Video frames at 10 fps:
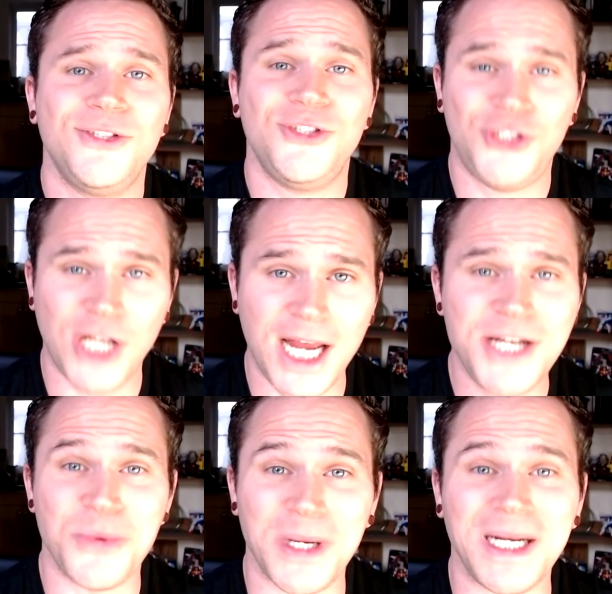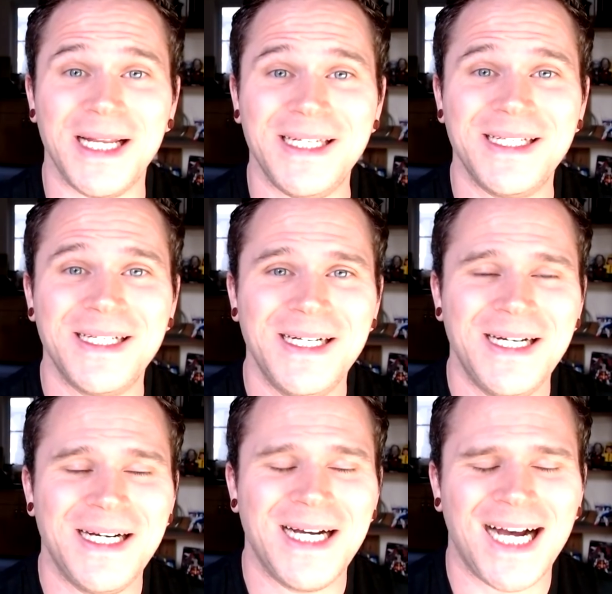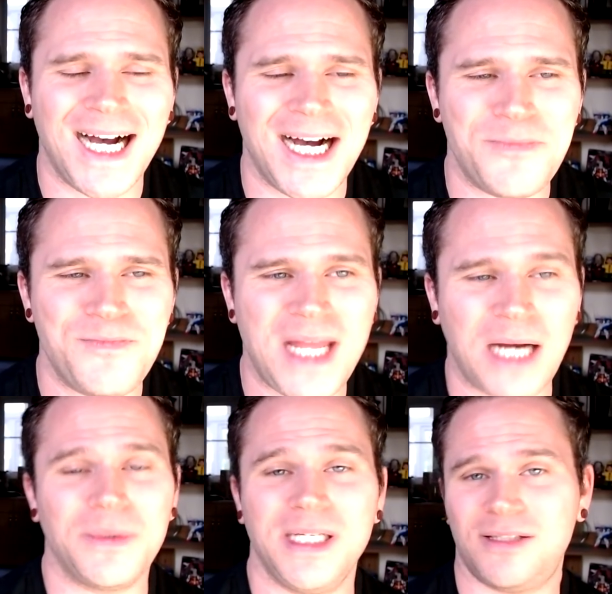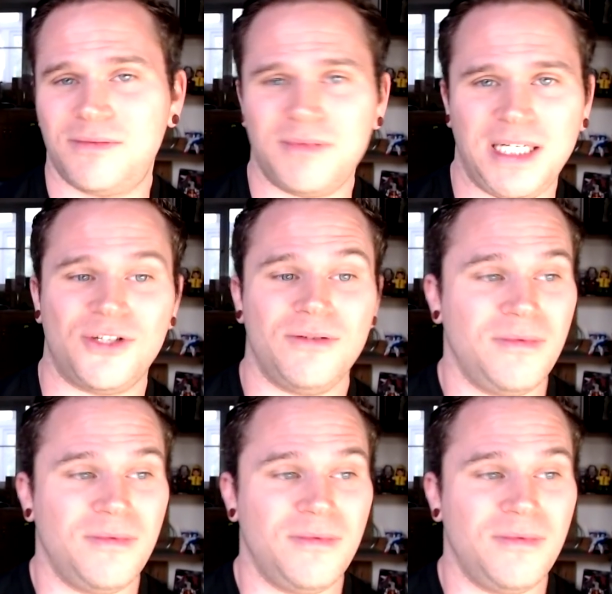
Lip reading: genuinely, Now, it's